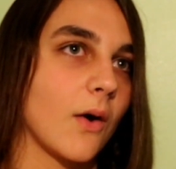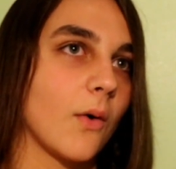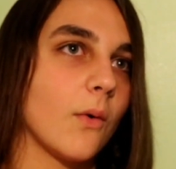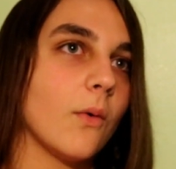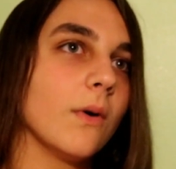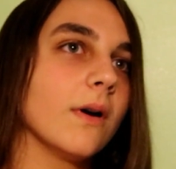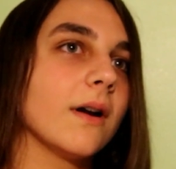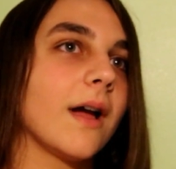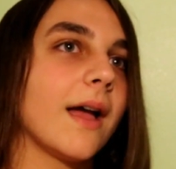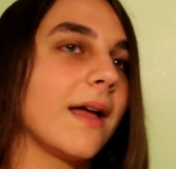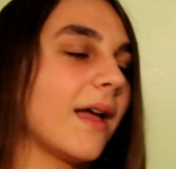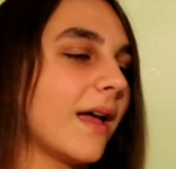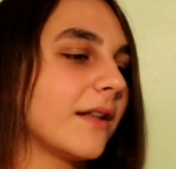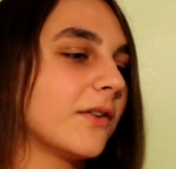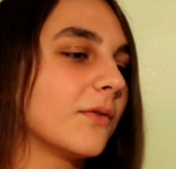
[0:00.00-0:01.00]
Or
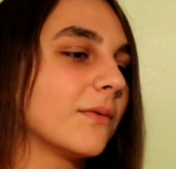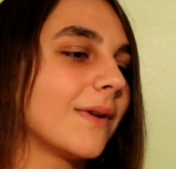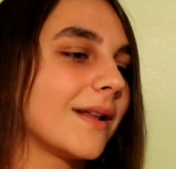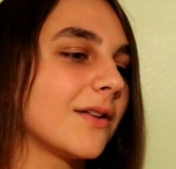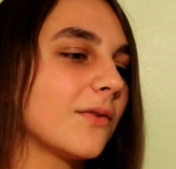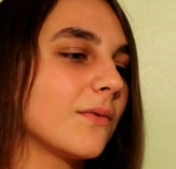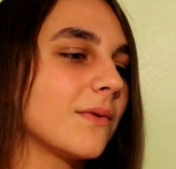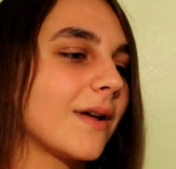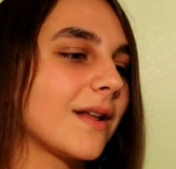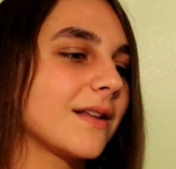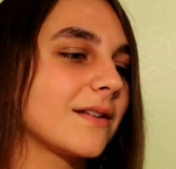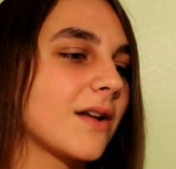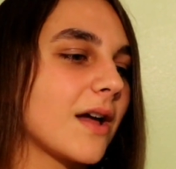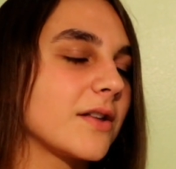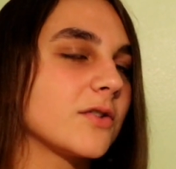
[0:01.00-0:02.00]
I
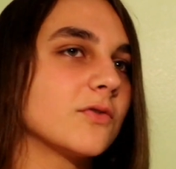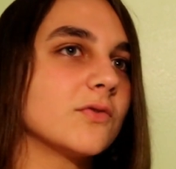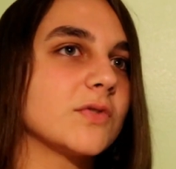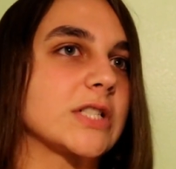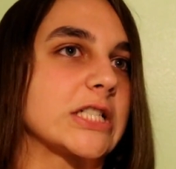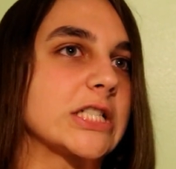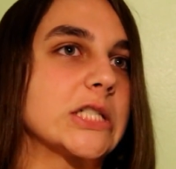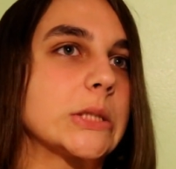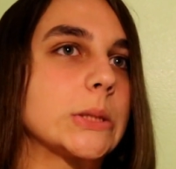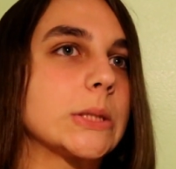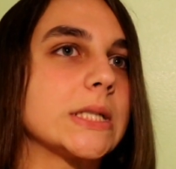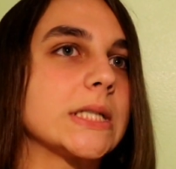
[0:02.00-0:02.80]
don't know